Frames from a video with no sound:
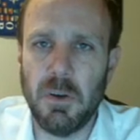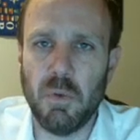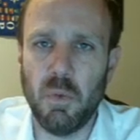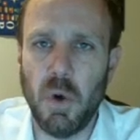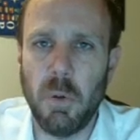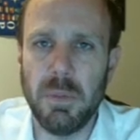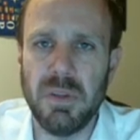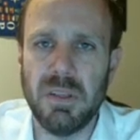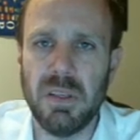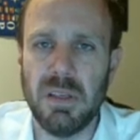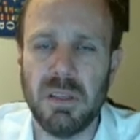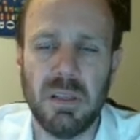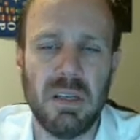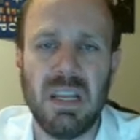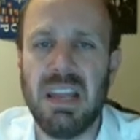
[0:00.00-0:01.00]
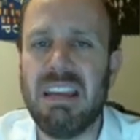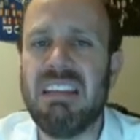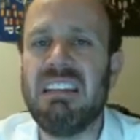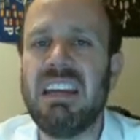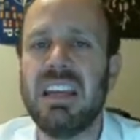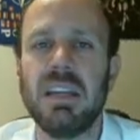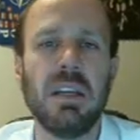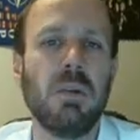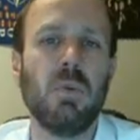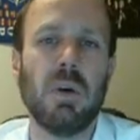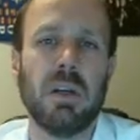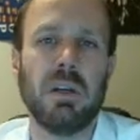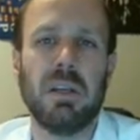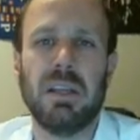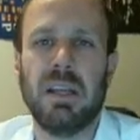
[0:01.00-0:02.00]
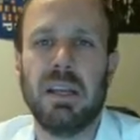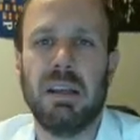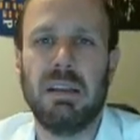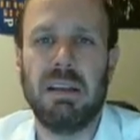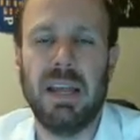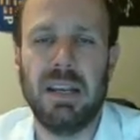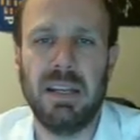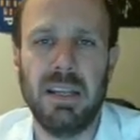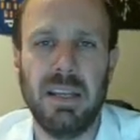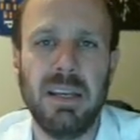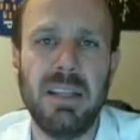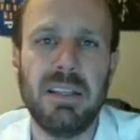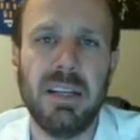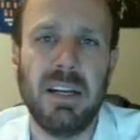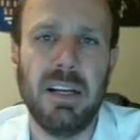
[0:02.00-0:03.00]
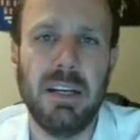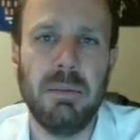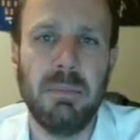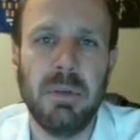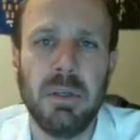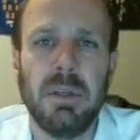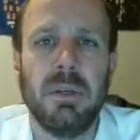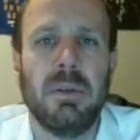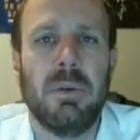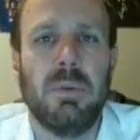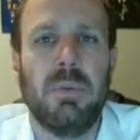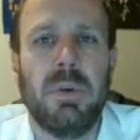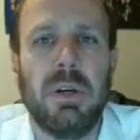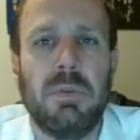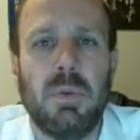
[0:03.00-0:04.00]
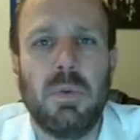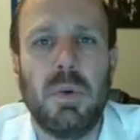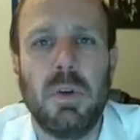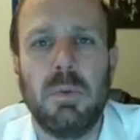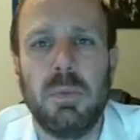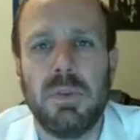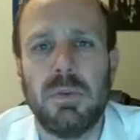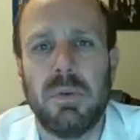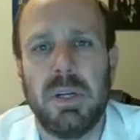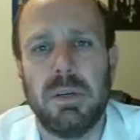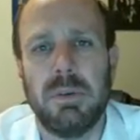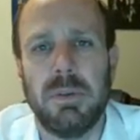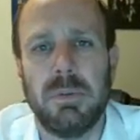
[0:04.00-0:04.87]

Roman citizen. Anyone, at any time, whenever Rome was around.